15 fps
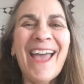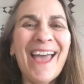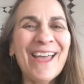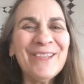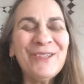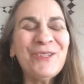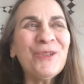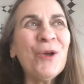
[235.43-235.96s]

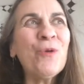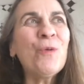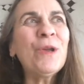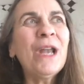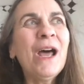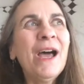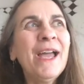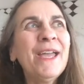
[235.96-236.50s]
And so
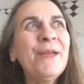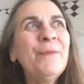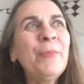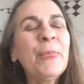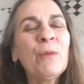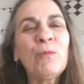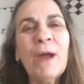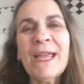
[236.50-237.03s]
when I
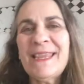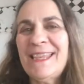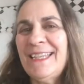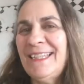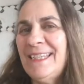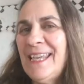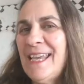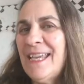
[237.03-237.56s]
write
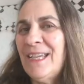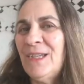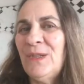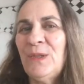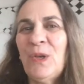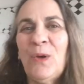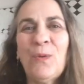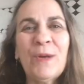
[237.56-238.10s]
these things,